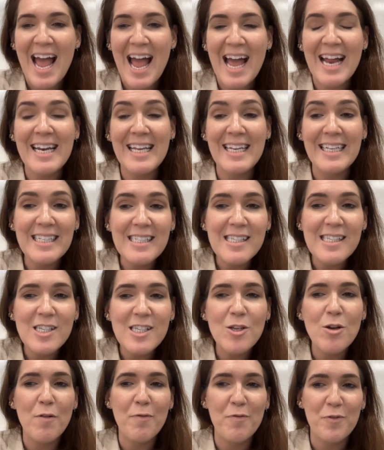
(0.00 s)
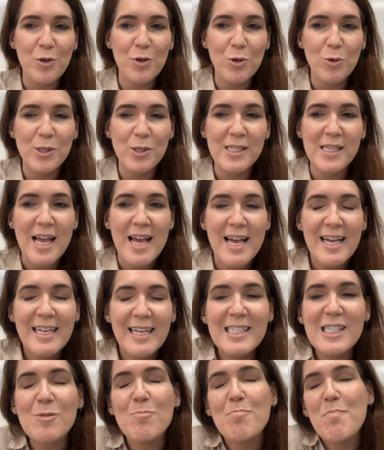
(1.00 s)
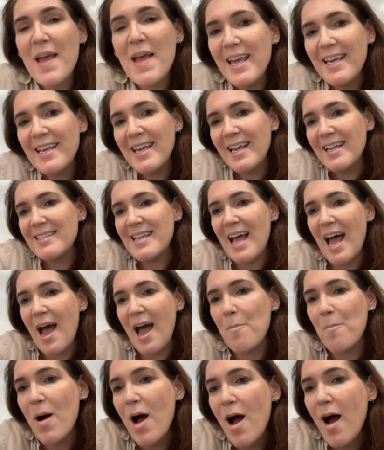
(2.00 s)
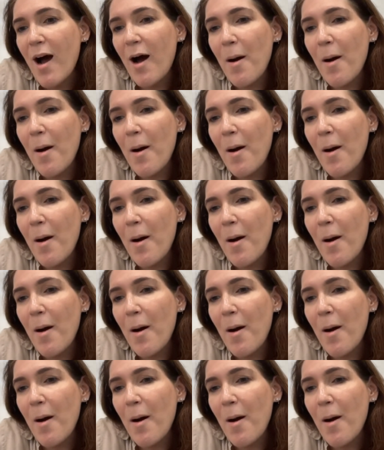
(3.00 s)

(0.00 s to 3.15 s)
and easy of use is making them